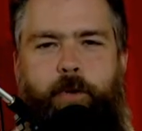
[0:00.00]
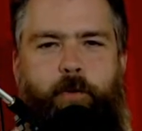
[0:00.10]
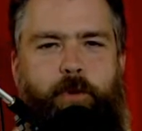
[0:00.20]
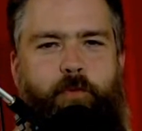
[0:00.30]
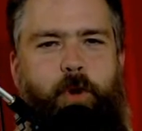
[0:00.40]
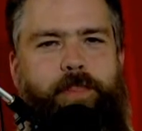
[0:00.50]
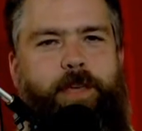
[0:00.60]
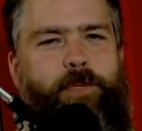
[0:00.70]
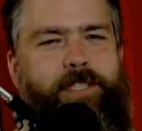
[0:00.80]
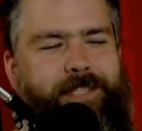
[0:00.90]
but with one
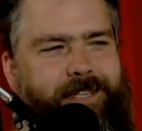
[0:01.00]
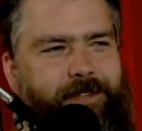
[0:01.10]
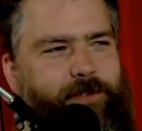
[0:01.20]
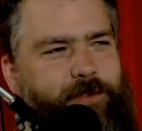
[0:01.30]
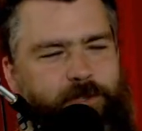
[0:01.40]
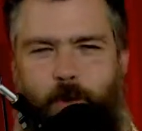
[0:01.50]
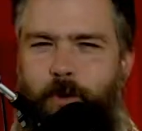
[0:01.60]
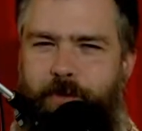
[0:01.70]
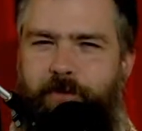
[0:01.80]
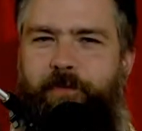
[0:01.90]
that would still
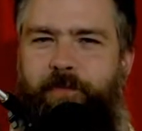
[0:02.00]
sort of